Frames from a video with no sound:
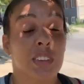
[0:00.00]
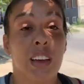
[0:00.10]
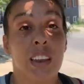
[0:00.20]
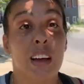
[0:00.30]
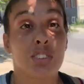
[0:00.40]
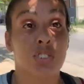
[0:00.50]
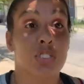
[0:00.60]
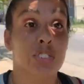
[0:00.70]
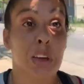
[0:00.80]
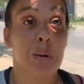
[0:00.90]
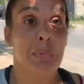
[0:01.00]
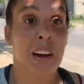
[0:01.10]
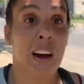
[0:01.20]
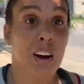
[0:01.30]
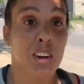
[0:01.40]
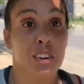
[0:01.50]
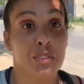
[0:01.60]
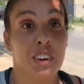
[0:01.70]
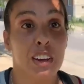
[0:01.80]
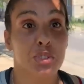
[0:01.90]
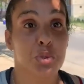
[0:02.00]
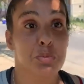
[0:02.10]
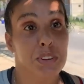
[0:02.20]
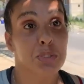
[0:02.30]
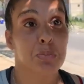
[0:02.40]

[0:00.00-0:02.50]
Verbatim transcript: and I just came back out here for like two months,